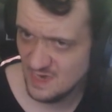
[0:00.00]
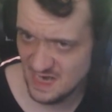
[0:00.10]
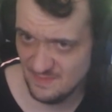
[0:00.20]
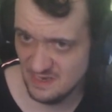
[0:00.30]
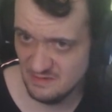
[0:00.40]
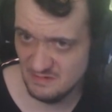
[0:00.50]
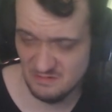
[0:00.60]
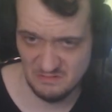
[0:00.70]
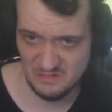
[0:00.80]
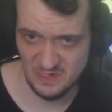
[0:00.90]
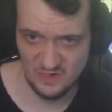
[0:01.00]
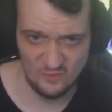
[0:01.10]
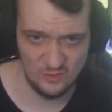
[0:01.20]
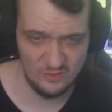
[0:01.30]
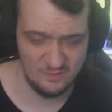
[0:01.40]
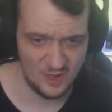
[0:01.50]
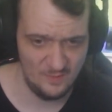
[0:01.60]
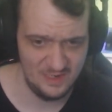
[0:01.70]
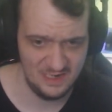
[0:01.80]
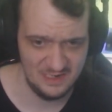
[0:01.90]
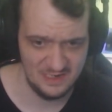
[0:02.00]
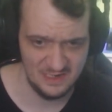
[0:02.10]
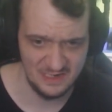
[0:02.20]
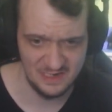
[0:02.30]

I mean, you would probably